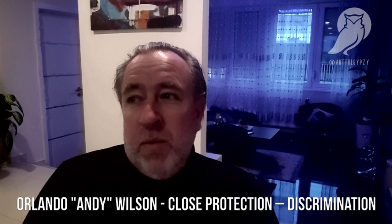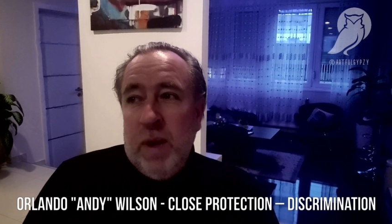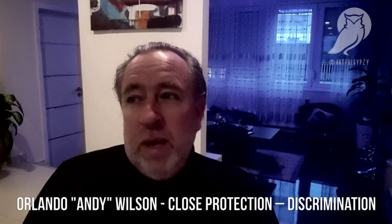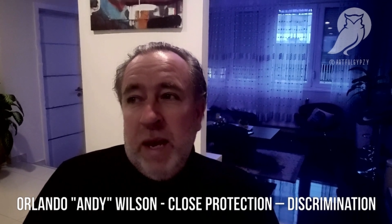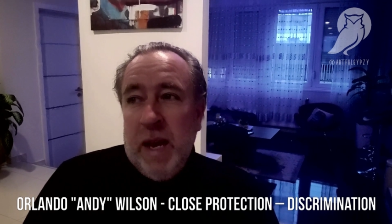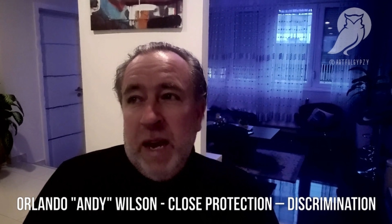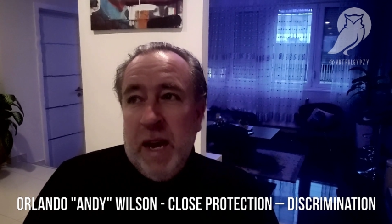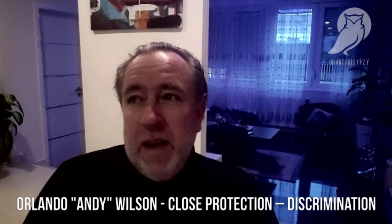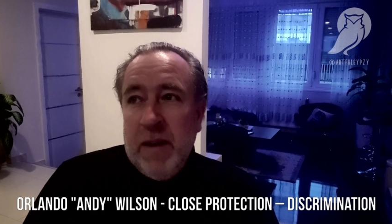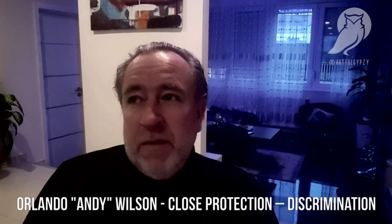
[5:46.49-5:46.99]
we
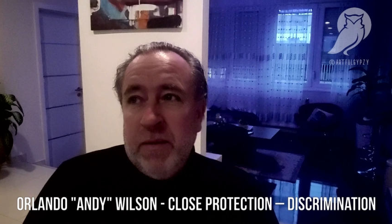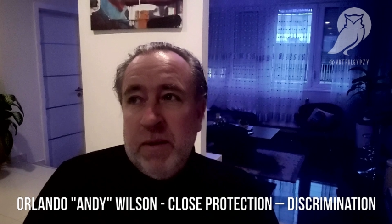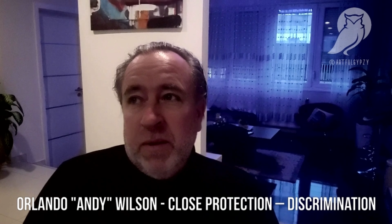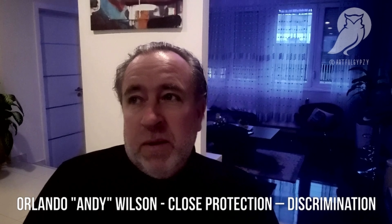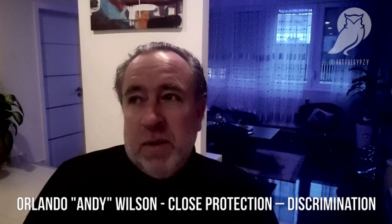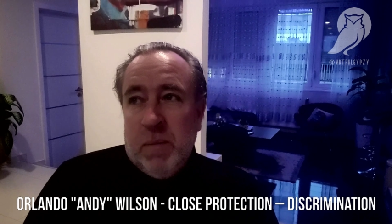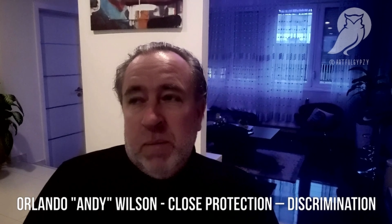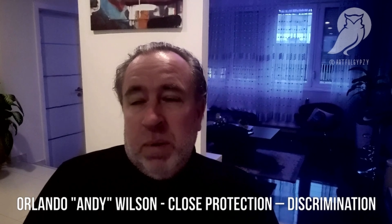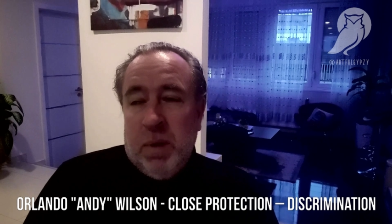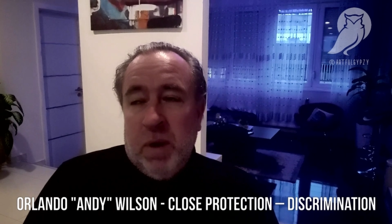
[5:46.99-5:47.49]
have to
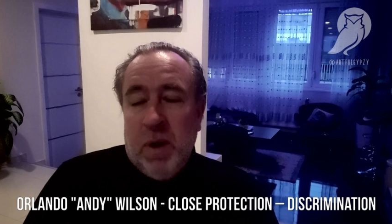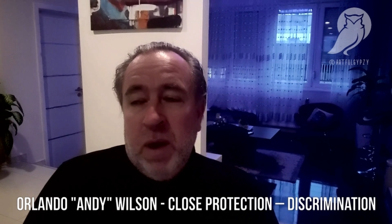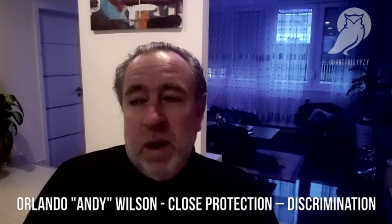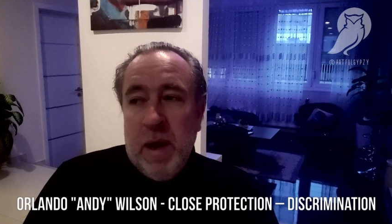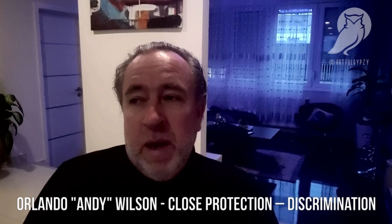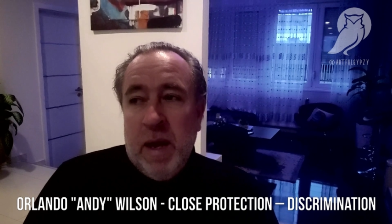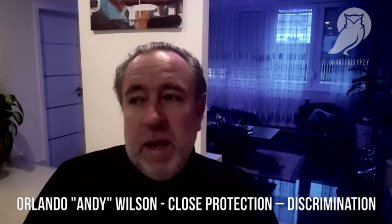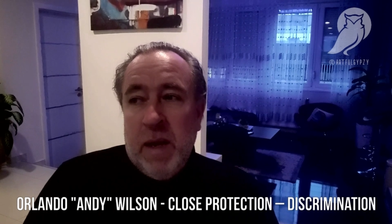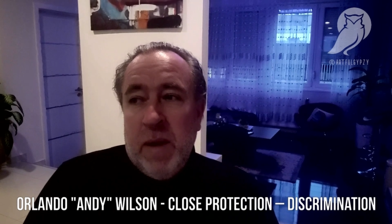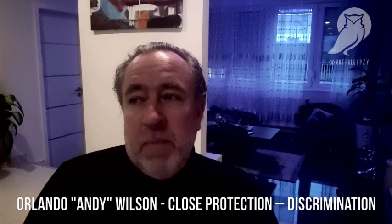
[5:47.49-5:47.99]

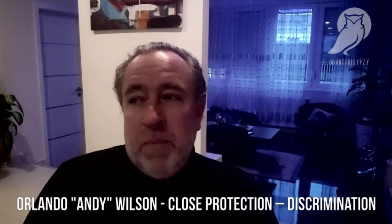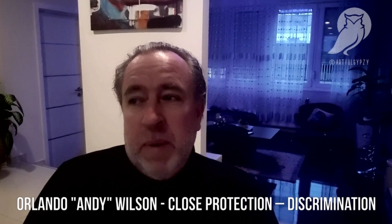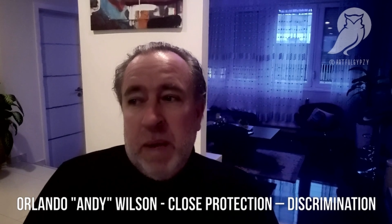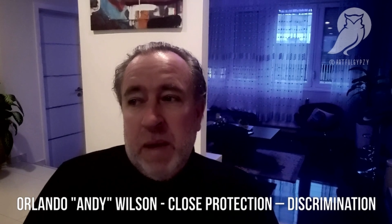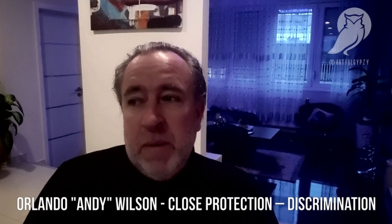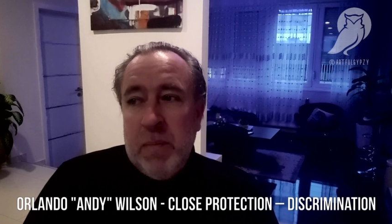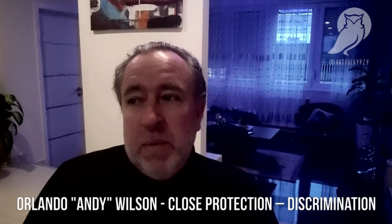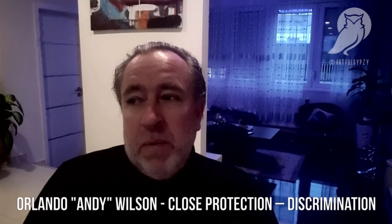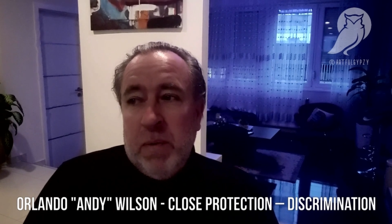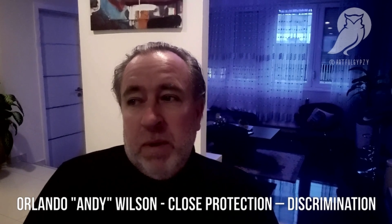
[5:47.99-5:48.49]
supply
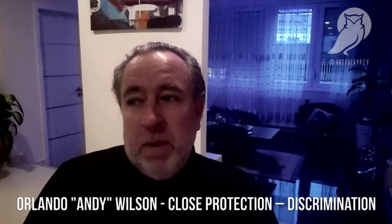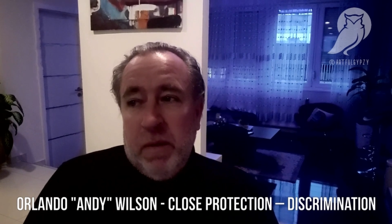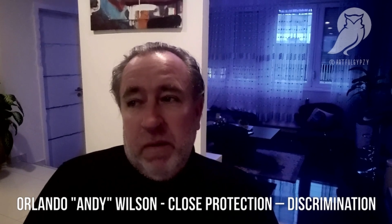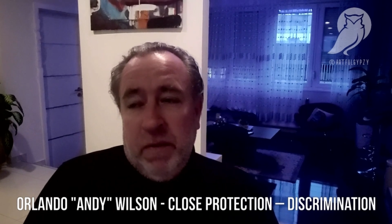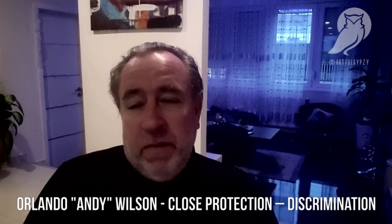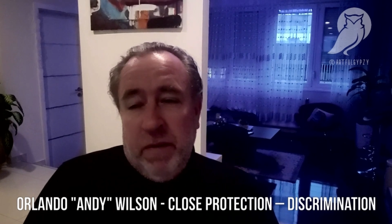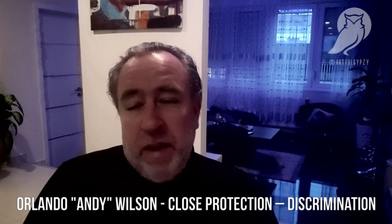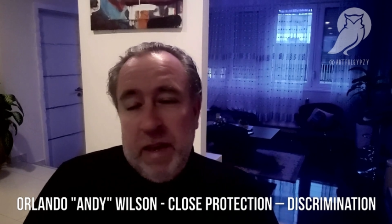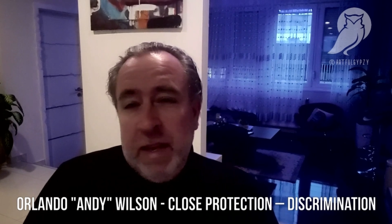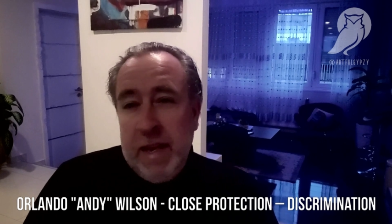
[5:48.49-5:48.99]
people that
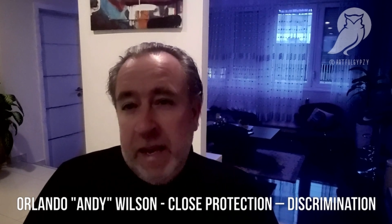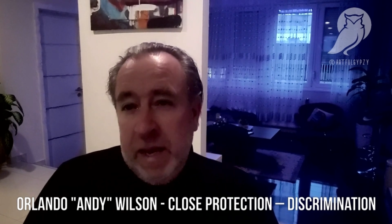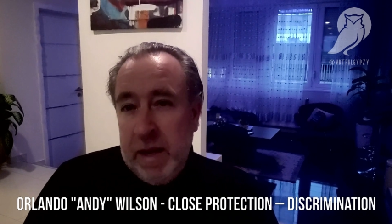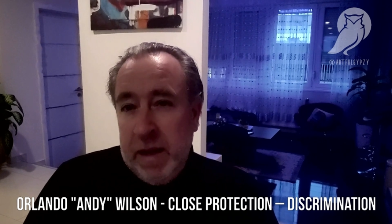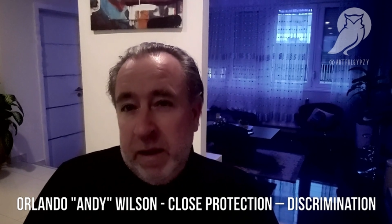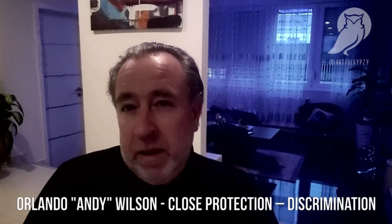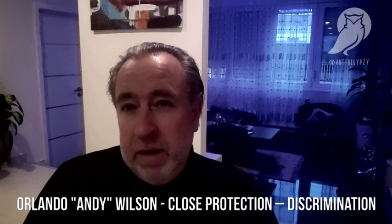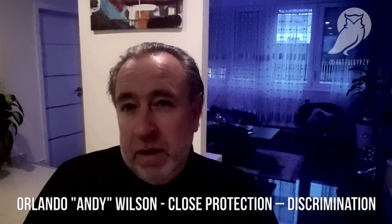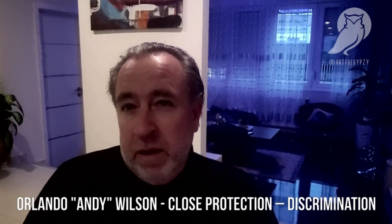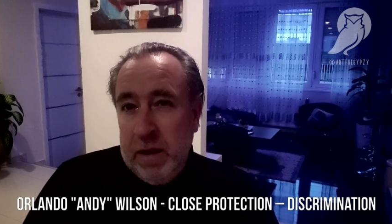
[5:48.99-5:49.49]
fit
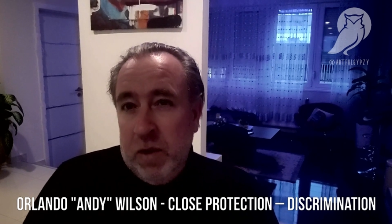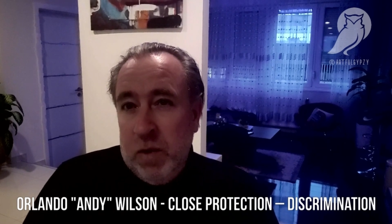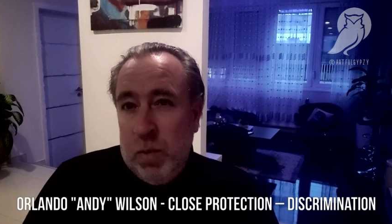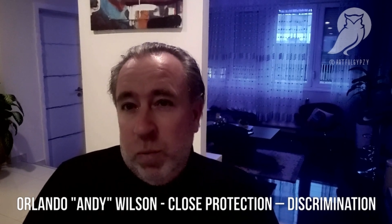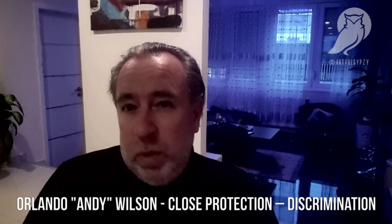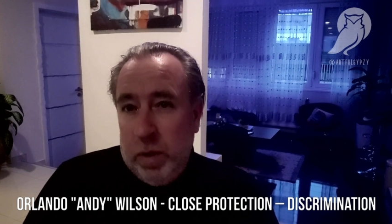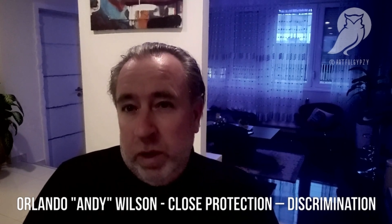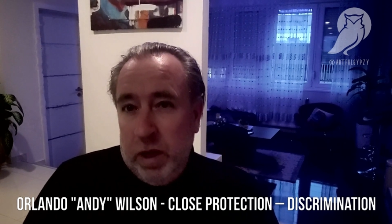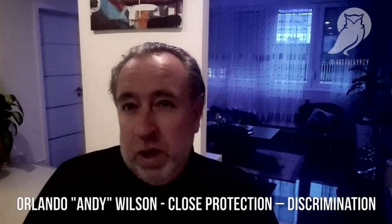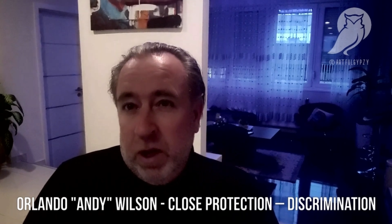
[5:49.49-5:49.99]
in
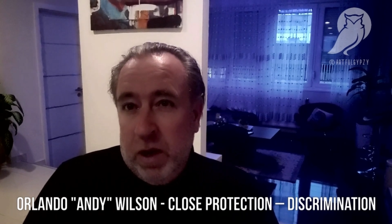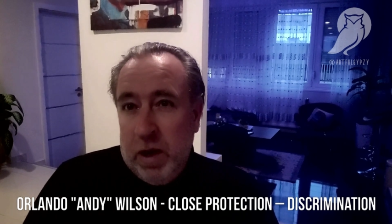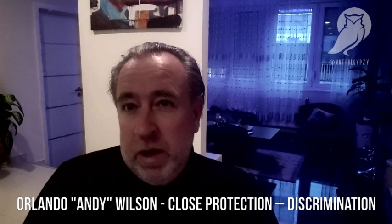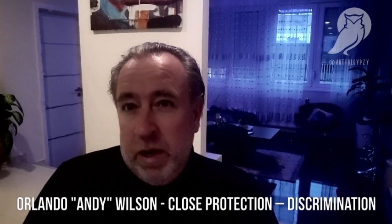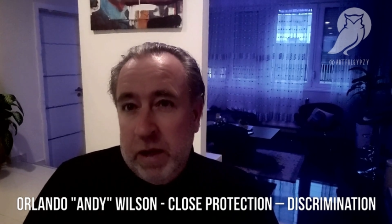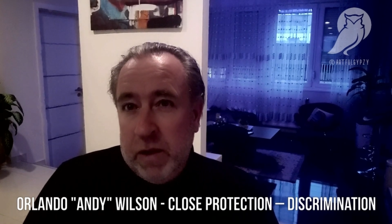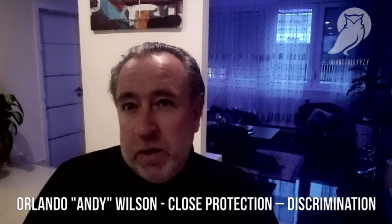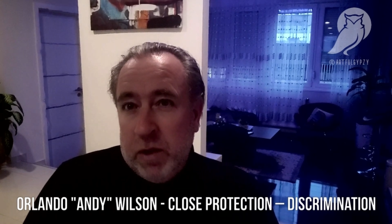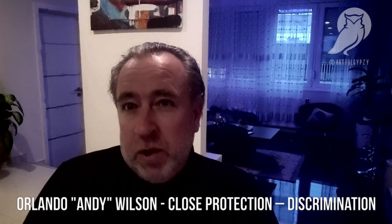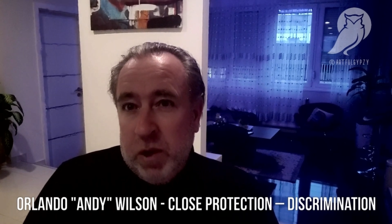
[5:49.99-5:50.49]
with the
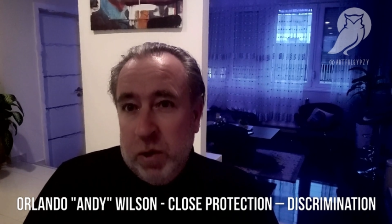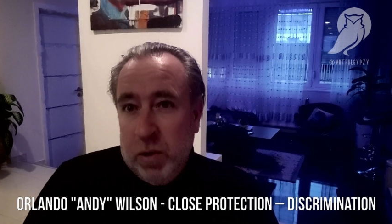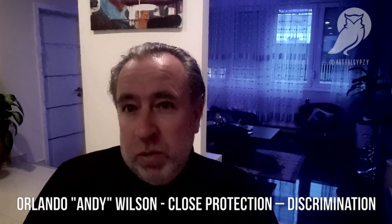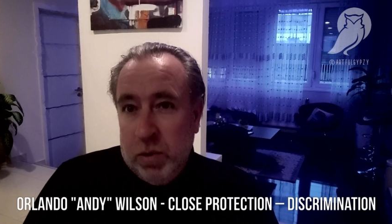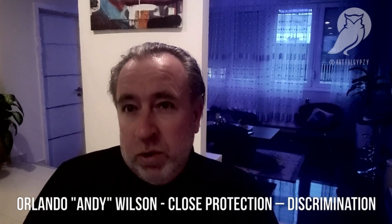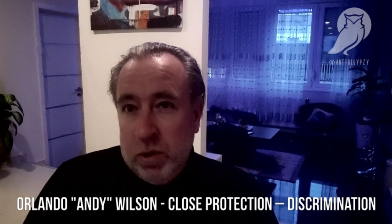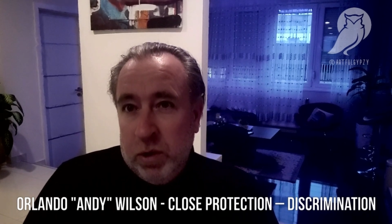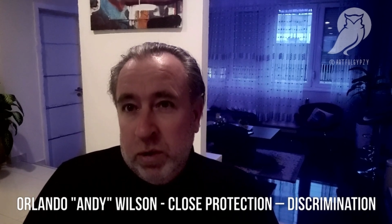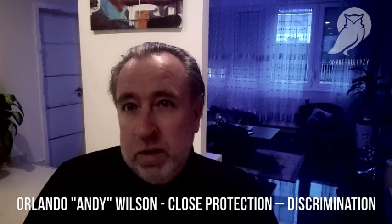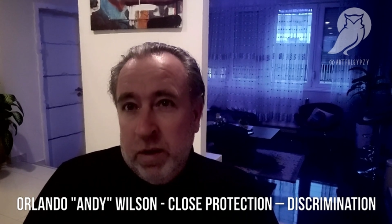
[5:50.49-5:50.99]
client's
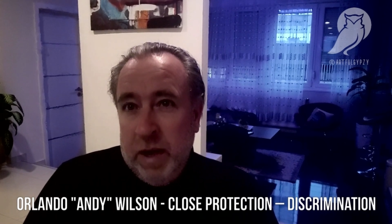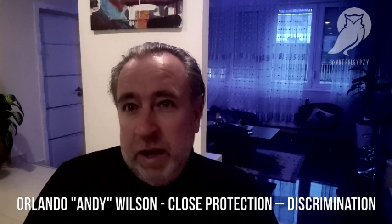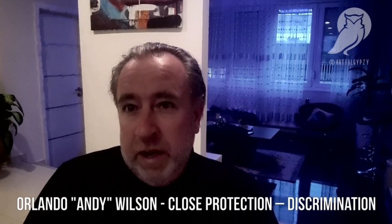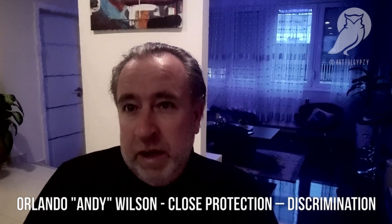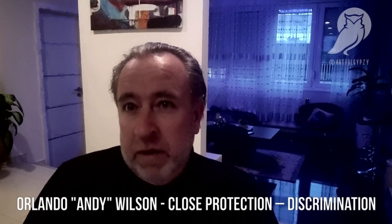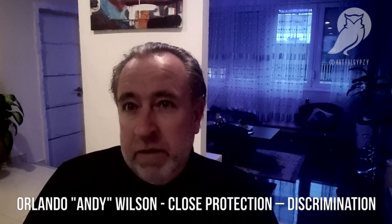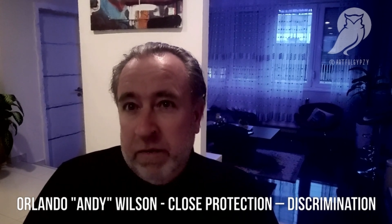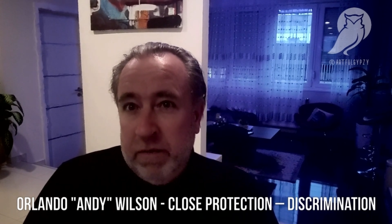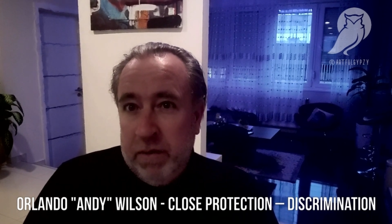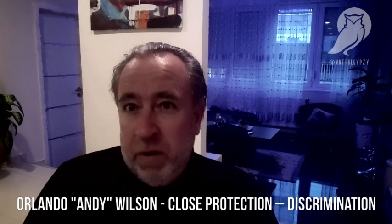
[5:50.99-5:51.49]
culture
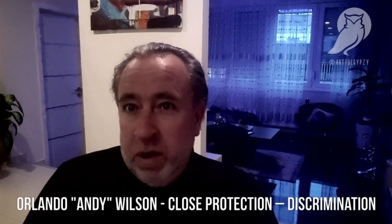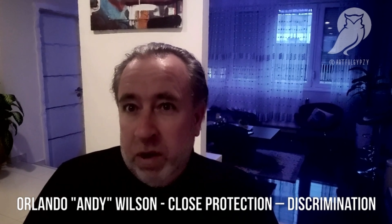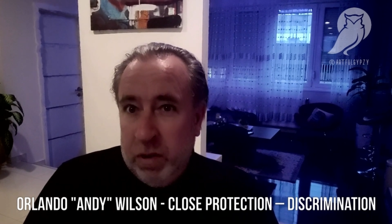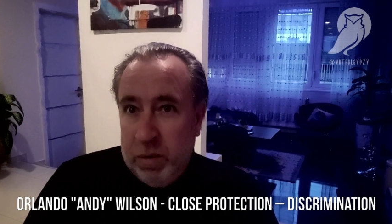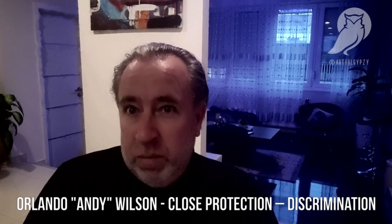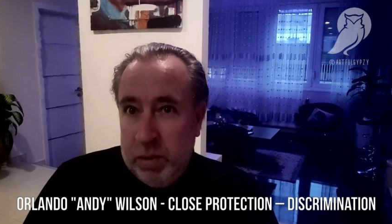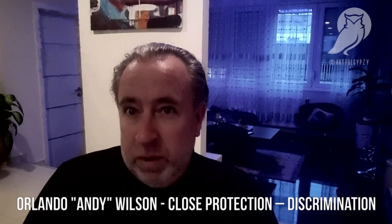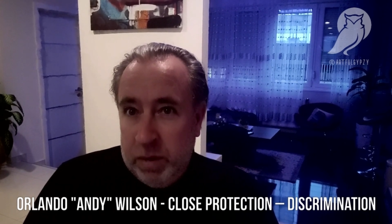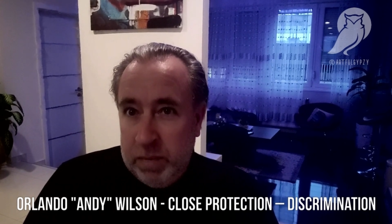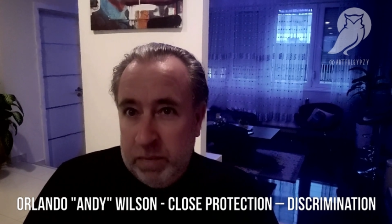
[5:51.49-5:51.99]
and
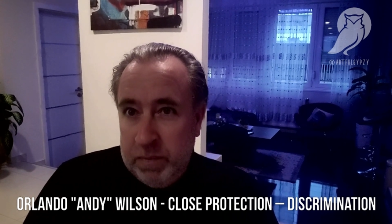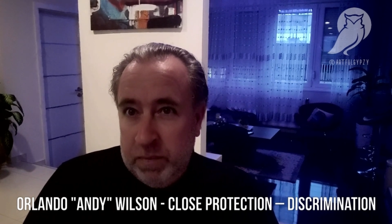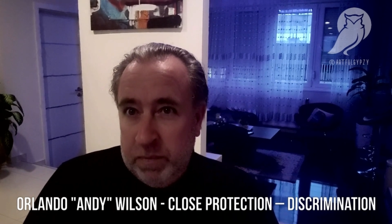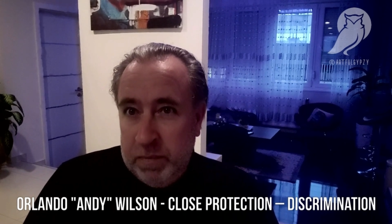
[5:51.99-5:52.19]
environment.